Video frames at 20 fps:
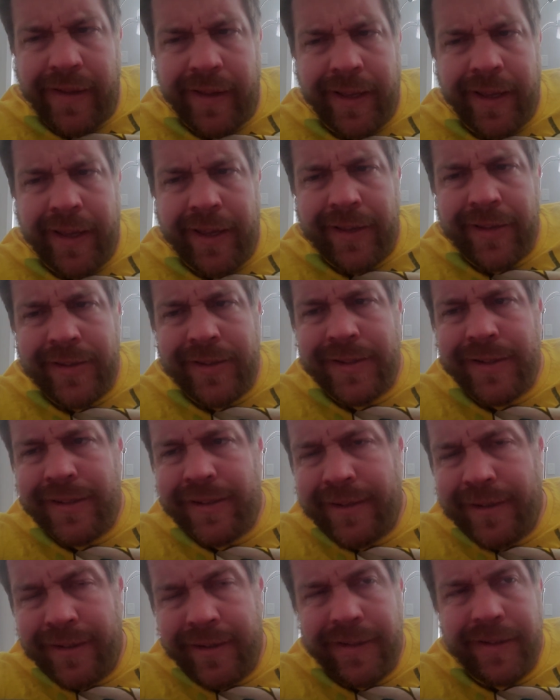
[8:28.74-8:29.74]
I guess.
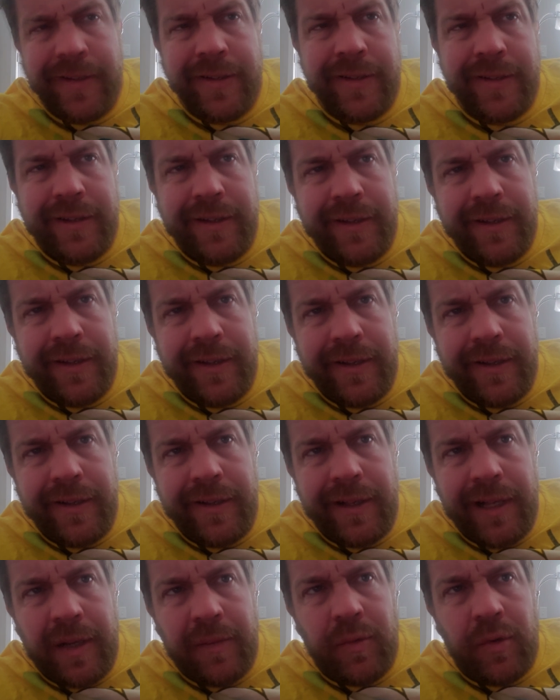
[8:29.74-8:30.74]

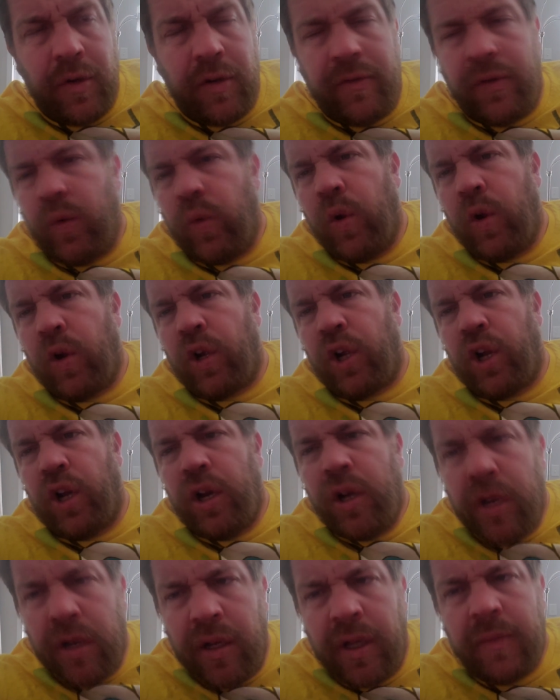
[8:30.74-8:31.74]
I'm more of a
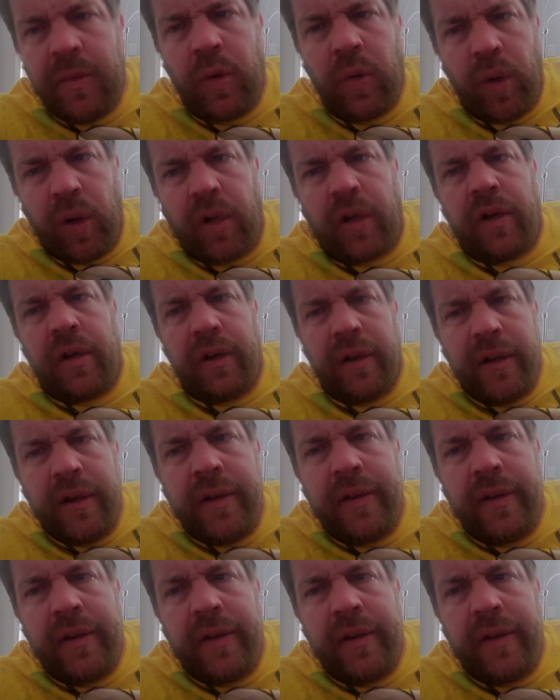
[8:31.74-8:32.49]
worker. I'm a worker.